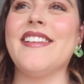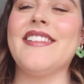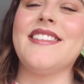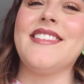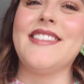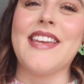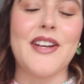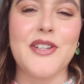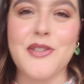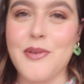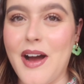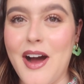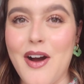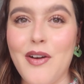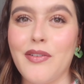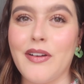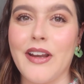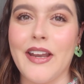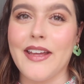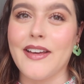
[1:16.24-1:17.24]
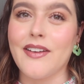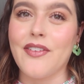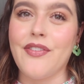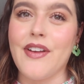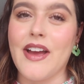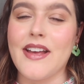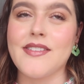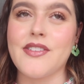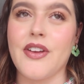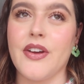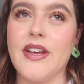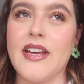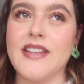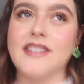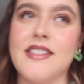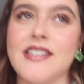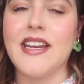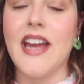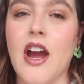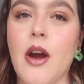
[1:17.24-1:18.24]
sexual health clinic fiasco
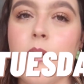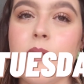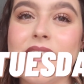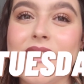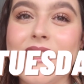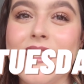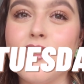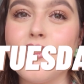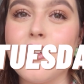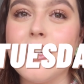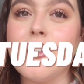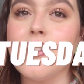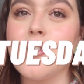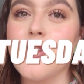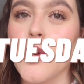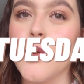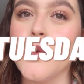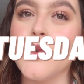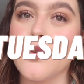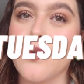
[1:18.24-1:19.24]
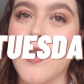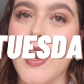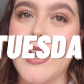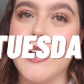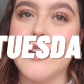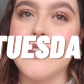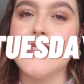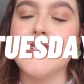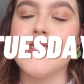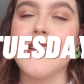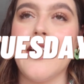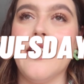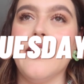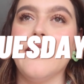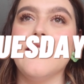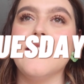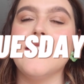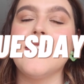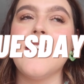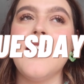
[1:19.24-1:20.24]
yesterday. I was literally so drained
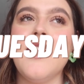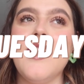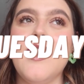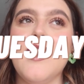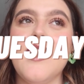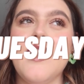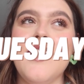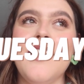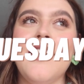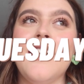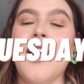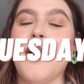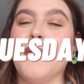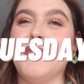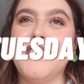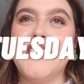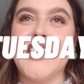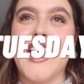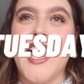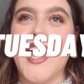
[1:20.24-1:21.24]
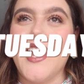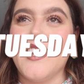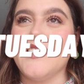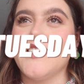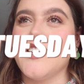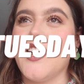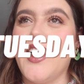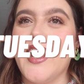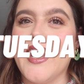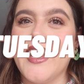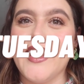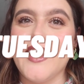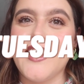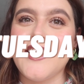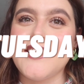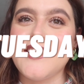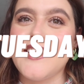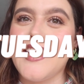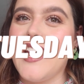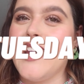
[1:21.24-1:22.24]
and upset and
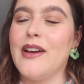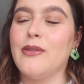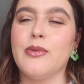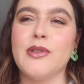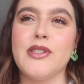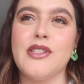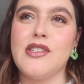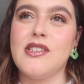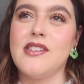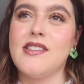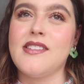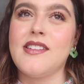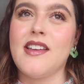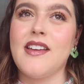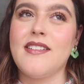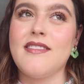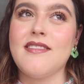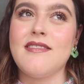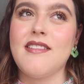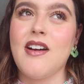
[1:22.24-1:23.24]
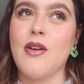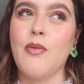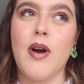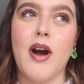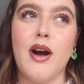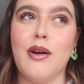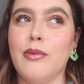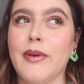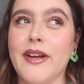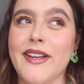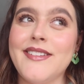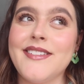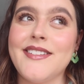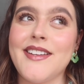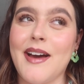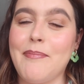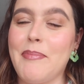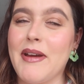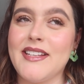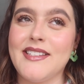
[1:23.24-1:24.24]
tired. It was a whirlwind.
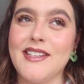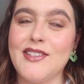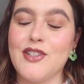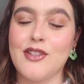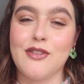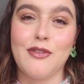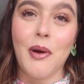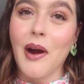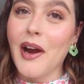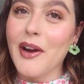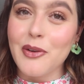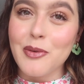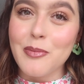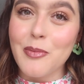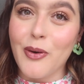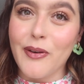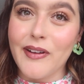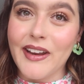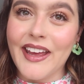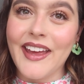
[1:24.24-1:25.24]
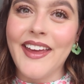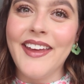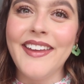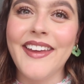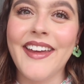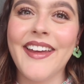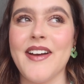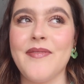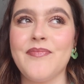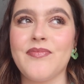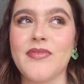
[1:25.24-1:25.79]
I basically just cried all morning.